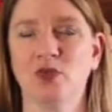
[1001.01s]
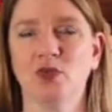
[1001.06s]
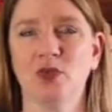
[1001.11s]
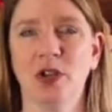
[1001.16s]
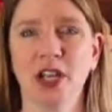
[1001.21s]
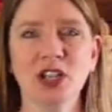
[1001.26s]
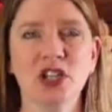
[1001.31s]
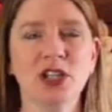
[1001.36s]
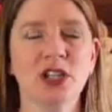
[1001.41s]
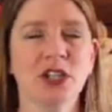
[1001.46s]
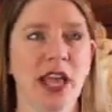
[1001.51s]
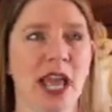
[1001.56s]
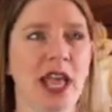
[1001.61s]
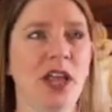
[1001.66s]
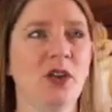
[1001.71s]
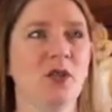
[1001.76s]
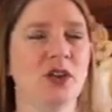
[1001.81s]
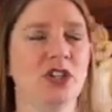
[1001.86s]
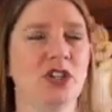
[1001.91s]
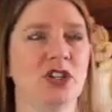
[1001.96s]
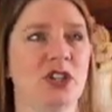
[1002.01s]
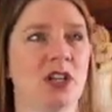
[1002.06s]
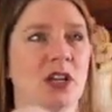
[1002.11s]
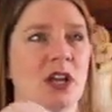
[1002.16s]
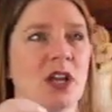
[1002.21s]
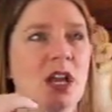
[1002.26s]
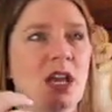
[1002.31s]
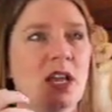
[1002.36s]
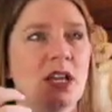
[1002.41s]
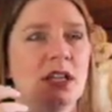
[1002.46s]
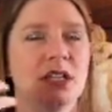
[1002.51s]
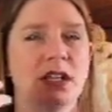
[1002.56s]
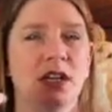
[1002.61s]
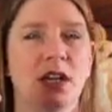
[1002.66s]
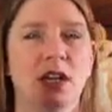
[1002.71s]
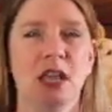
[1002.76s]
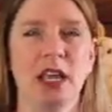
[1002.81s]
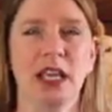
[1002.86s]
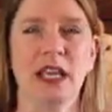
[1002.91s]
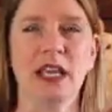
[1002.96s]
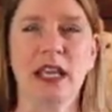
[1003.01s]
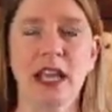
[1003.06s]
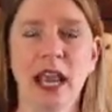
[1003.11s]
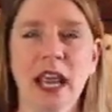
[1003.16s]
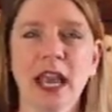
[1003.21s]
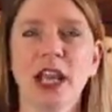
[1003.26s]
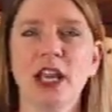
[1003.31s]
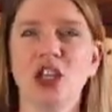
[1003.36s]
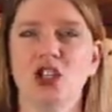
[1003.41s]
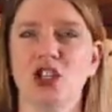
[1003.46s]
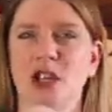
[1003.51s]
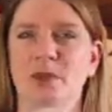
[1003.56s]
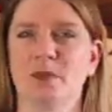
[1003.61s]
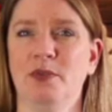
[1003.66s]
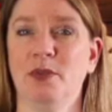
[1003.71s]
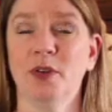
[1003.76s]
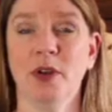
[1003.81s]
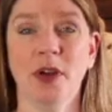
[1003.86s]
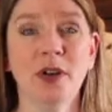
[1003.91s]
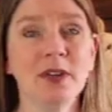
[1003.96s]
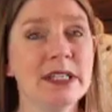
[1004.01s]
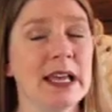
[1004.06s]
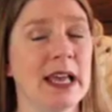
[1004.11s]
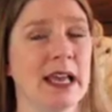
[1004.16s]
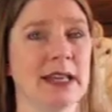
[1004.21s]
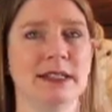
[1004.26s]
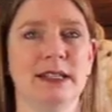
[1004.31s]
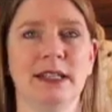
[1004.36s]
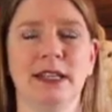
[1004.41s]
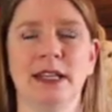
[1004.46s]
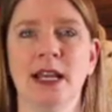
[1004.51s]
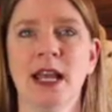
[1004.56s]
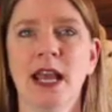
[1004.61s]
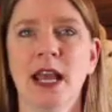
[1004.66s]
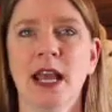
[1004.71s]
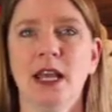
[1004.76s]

rich language to engage and protest and